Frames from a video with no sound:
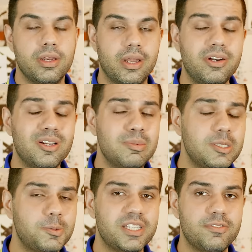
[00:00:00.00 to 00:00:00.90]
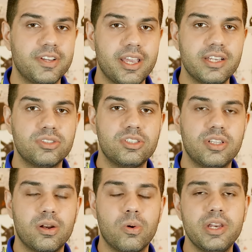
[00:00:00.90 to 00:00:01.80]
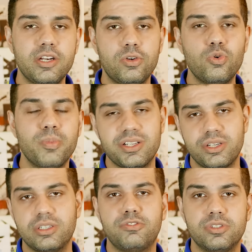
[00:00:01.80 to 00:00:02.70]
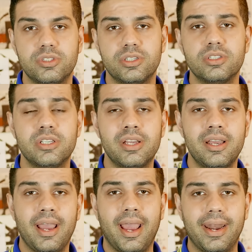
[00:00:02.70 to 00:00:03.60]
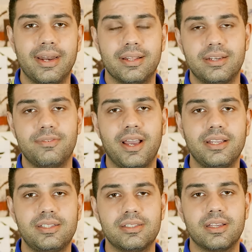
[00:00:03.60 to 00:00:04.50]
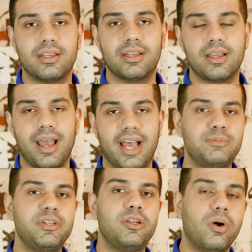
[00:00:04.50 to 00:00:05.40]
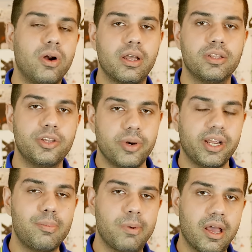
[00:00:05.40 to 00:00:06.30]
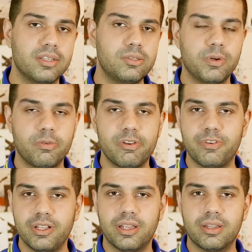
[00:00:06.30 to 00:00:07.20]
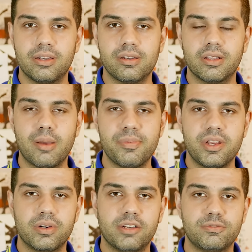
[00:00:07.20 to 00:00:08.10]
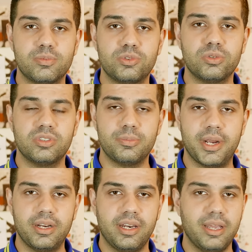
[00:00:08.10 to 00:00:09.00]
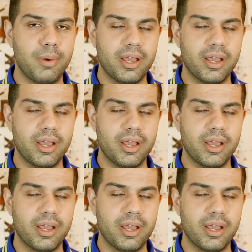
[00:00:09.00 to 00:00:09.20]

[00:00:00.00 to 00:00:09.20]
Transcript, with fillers: Now in terms of specifications, there are only two major differences and the device has been called the Yureka Plus, but we feel that the company could have chosen a better name